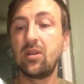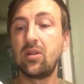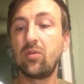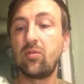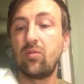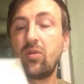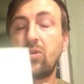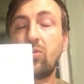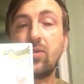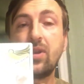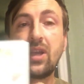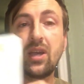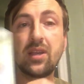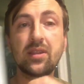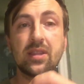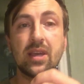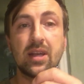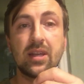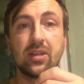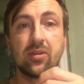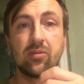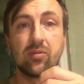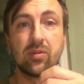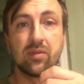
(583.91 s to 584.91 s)
Well, we got that
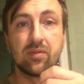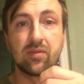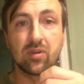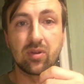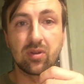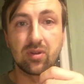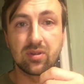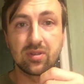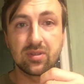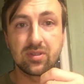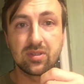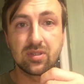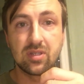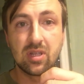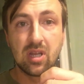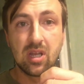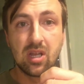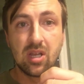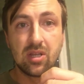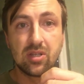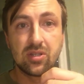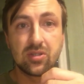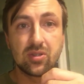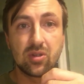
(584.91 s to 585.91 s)
in reverse.
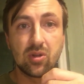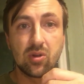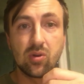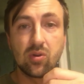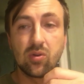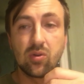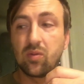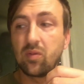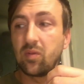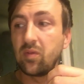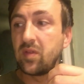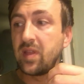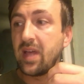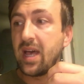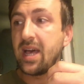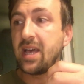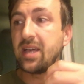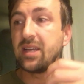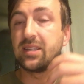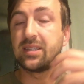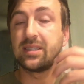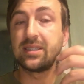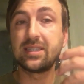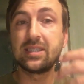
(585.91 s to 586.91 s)
So
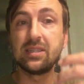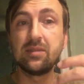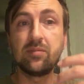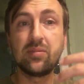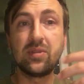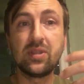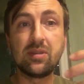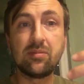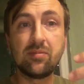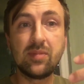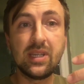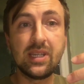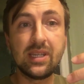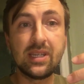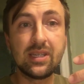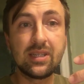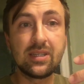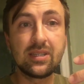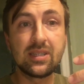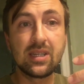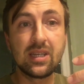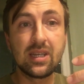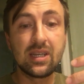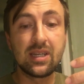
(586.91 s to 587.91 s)
that simply
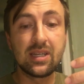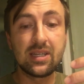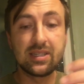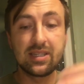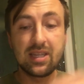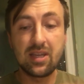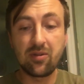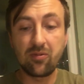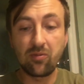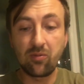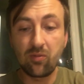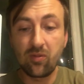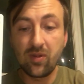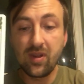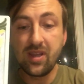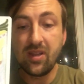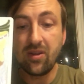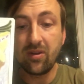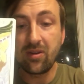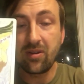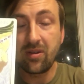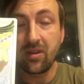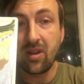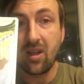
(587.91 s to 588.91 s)
means is that we
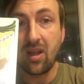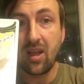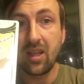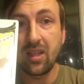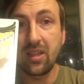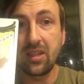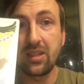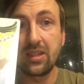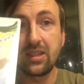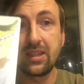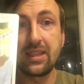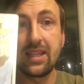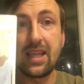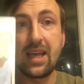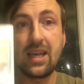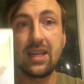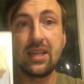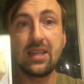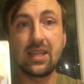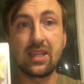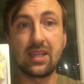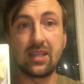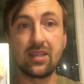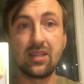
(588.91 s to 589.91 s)
are not
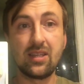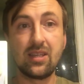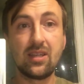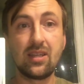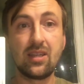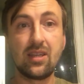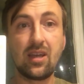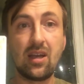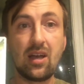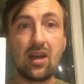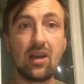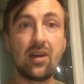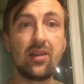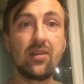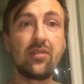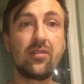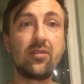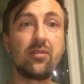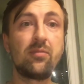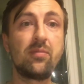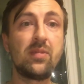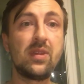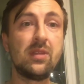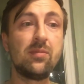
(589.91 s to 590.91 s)
letting other
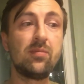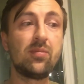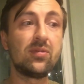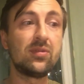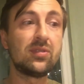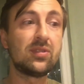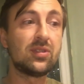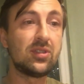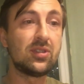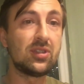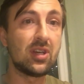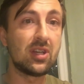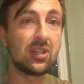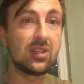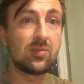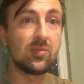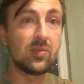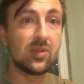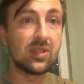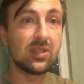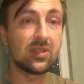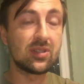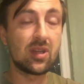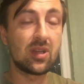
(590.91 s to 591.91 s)
people's
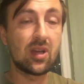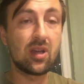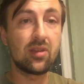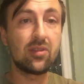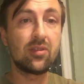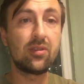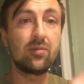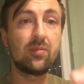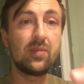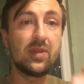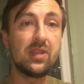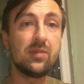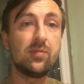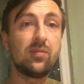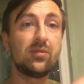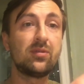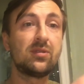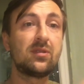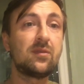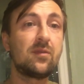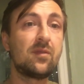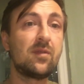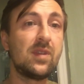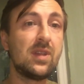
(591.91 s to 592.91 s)
judgments, other
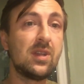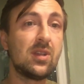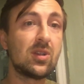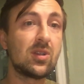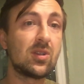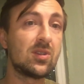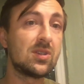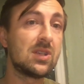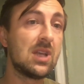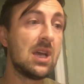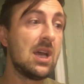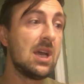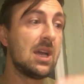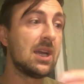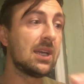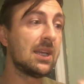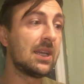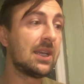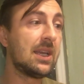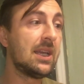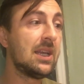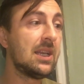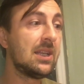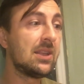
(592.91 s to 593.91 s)
people's fears
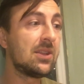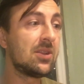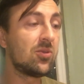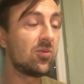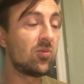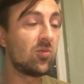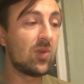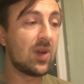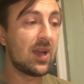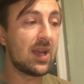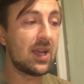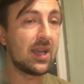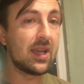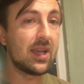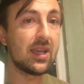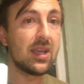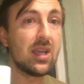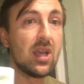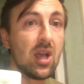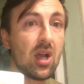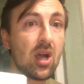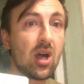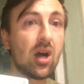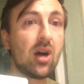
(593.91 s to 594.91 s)
get in the way
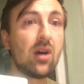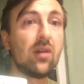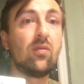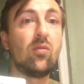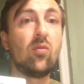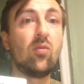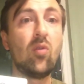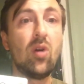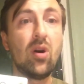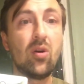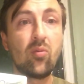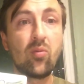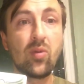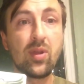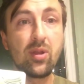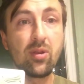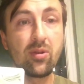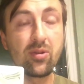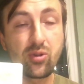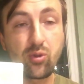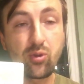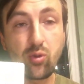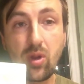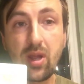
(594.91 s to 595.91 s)
of what we are
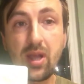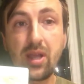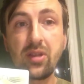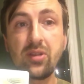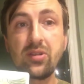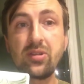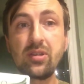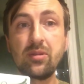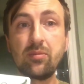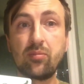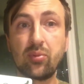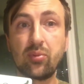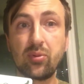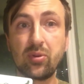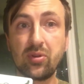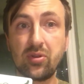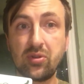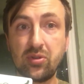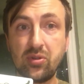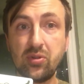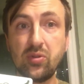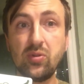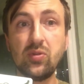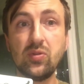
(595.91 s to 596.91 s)
trying to
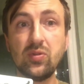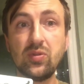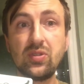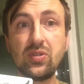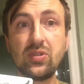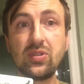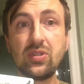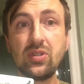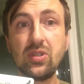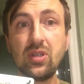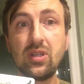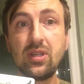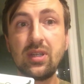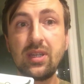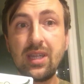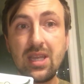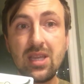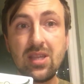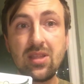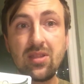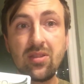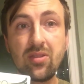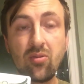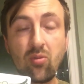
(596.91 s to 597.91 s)
produce
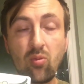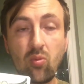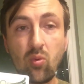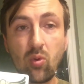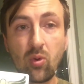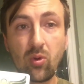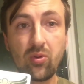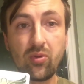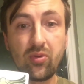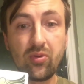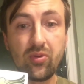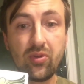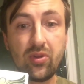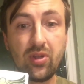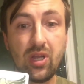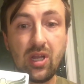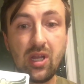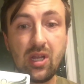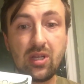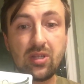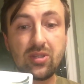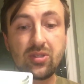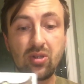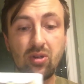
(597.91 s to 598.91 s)
in the world.
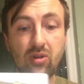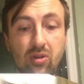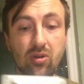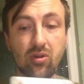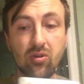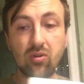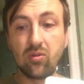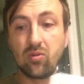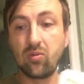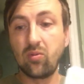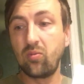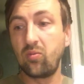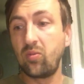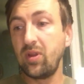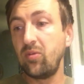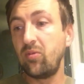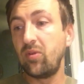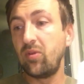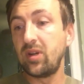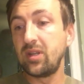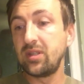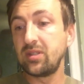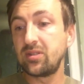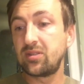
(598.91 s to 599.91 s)
So we
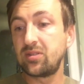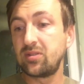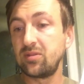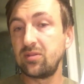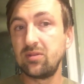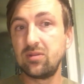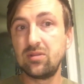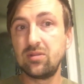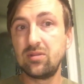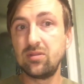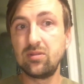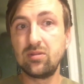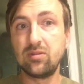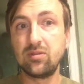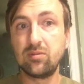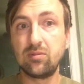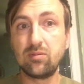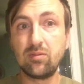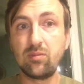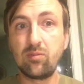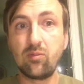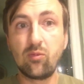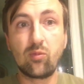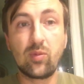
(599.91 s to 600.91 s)
want
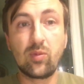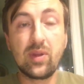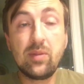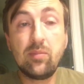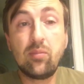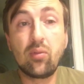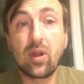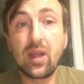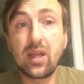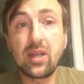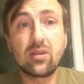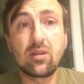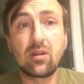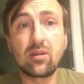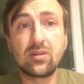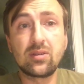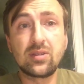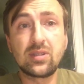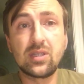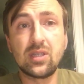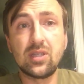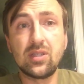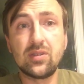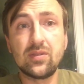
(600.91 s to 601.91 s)
to rebrand
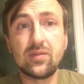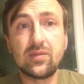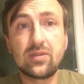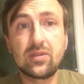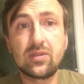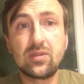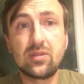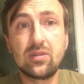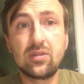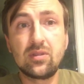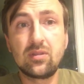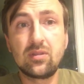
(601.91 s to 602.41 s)
ourselves.